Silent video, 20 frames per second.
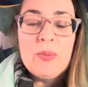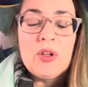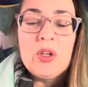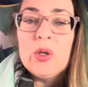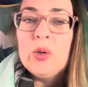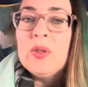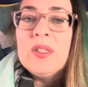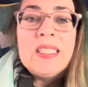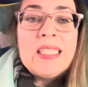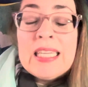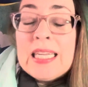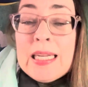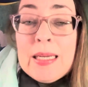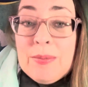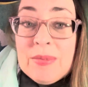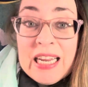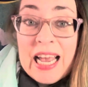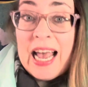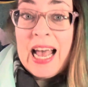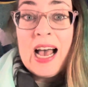who seem
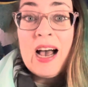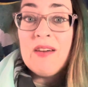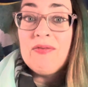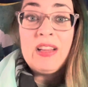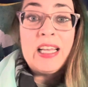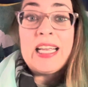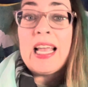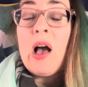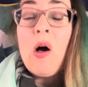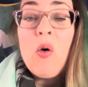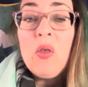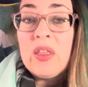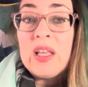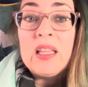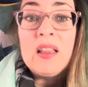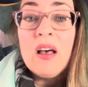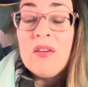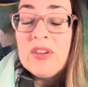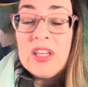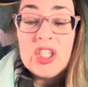to have like healthy,
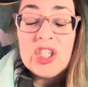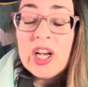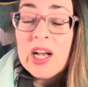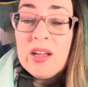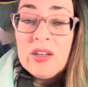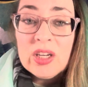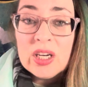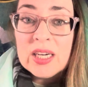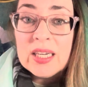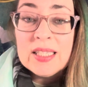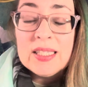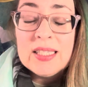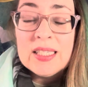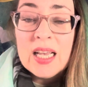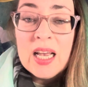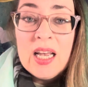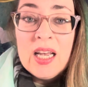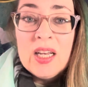loving childhoods.